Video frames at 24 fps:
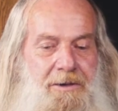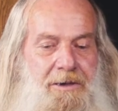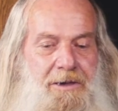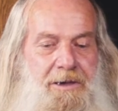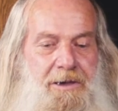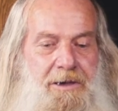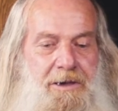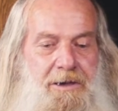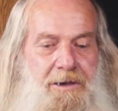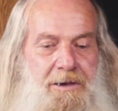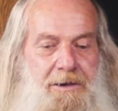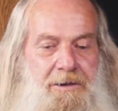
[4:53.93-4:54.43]

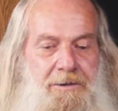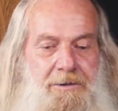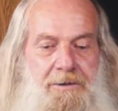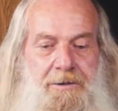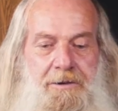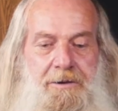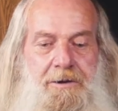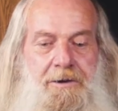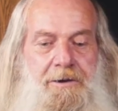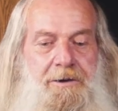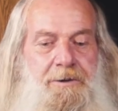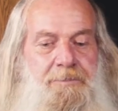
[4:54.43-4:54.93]
And...
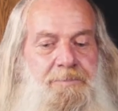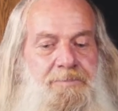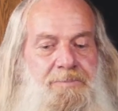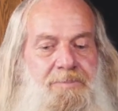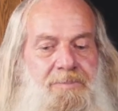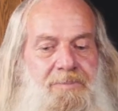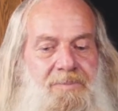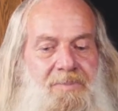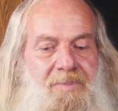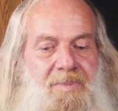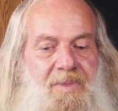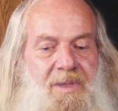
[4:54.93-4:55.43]
Uh,
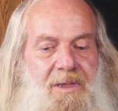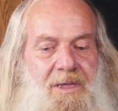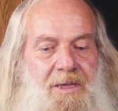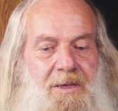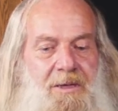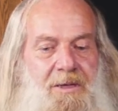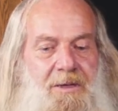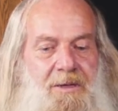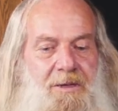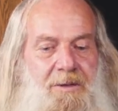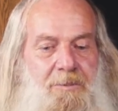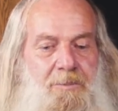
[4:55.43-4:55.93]

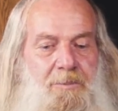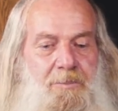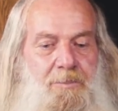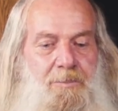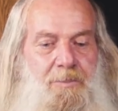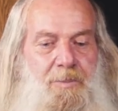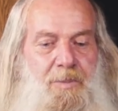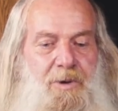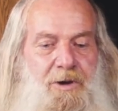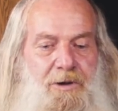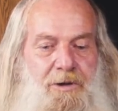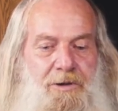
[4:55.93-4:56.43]

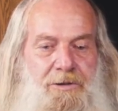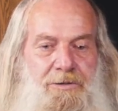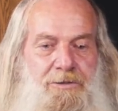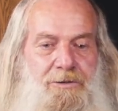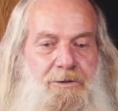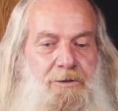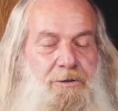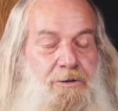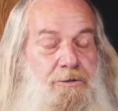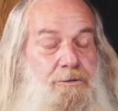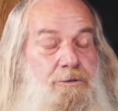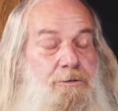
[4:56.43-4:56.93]
But,
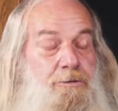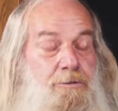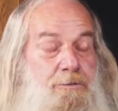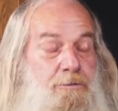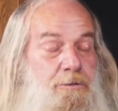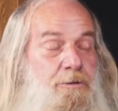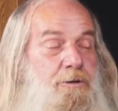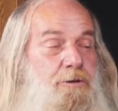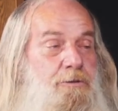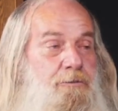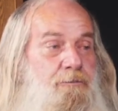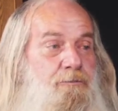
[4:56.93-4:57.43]
you know,
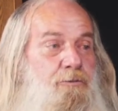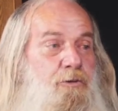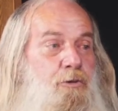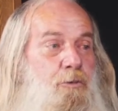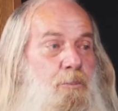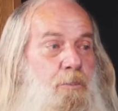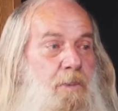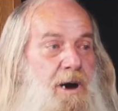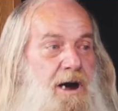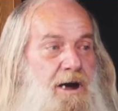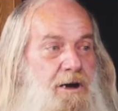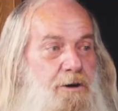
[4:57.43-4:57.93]
you're looking for
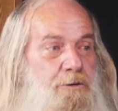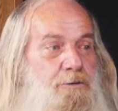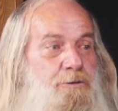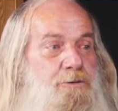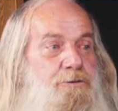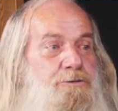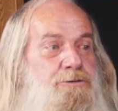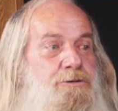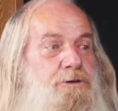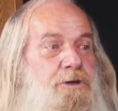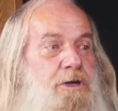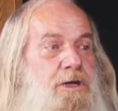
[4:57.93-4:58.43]

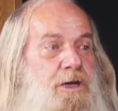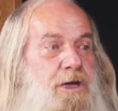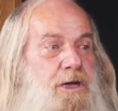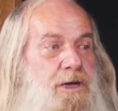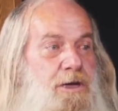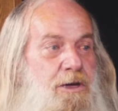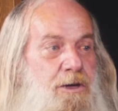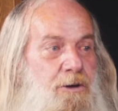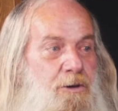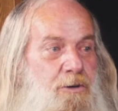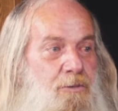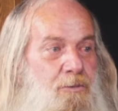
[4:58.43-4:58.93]
miles
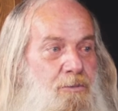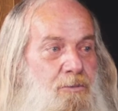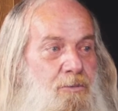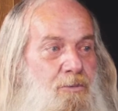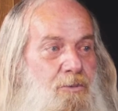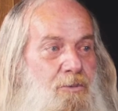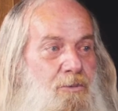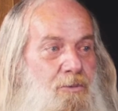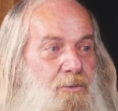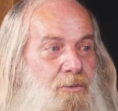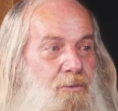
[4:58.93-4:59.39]
and